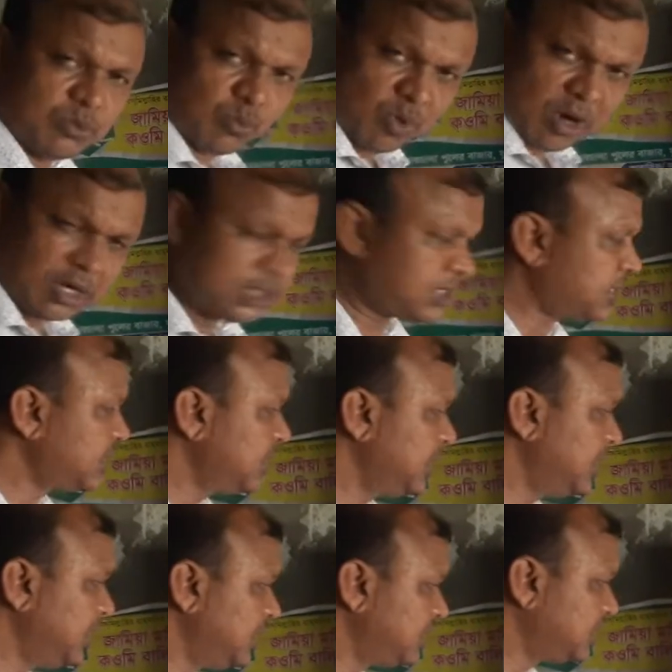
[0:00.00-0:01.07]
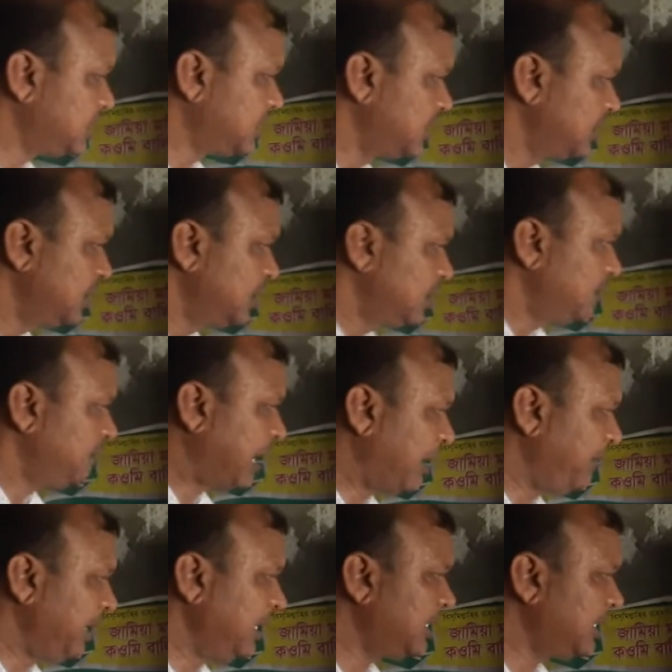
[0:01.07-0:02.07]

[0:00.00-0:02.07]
words is vowel,